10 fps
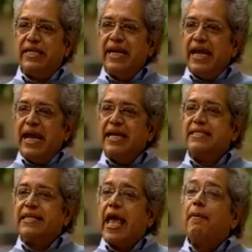as the
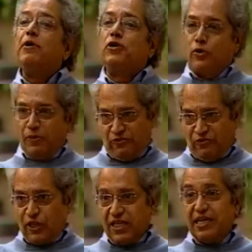epitome of what
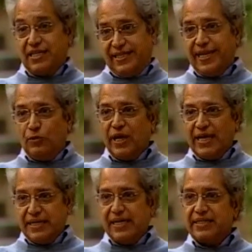courtesy and
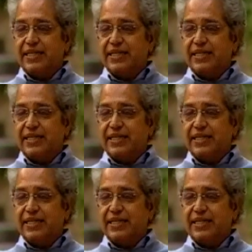politeness is.